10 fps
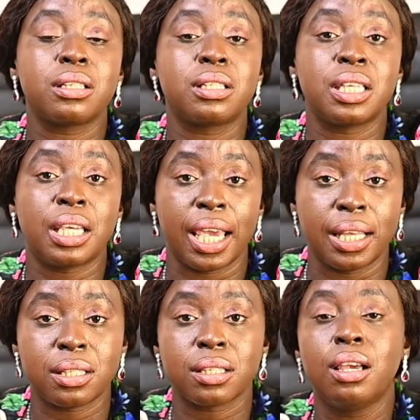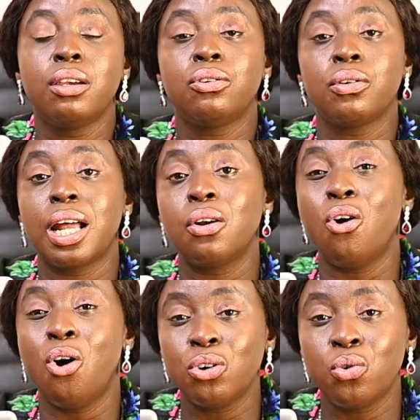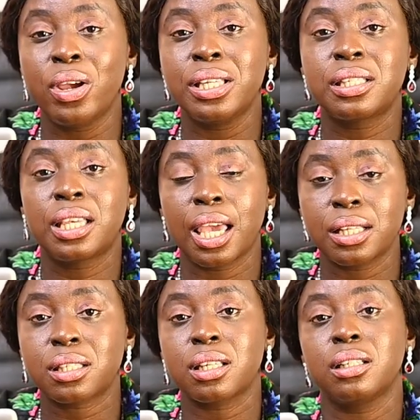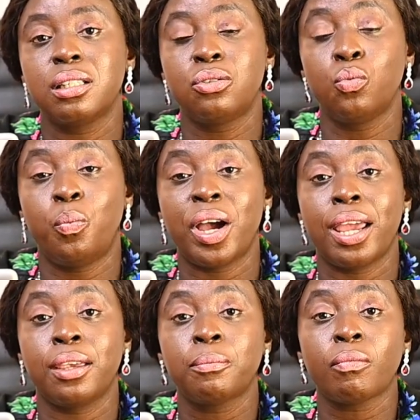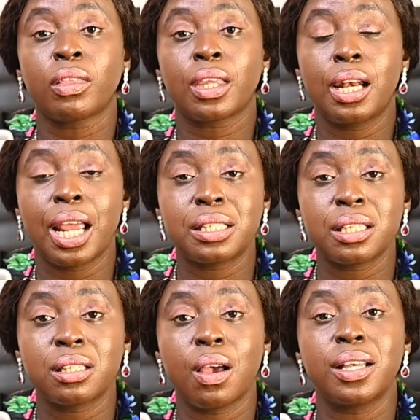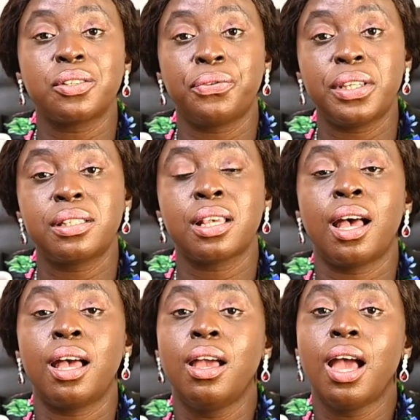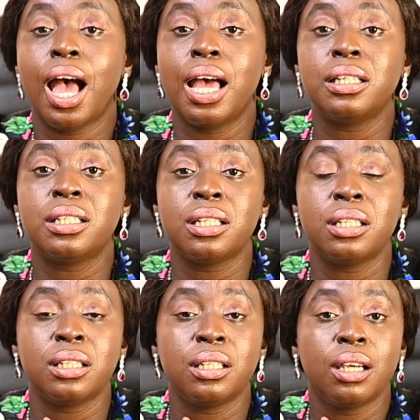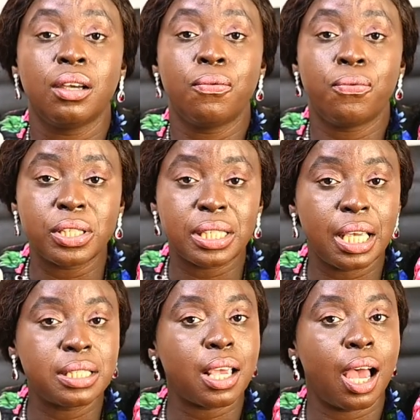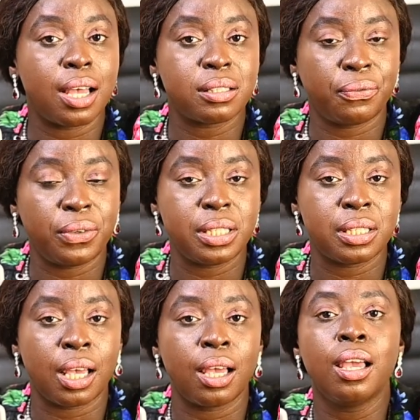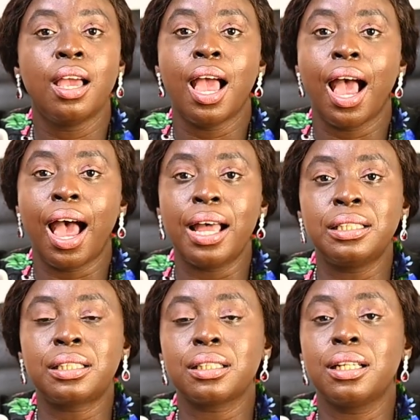ticket, you can always get the Dubai 96 hours visa and the 48 hours visa. And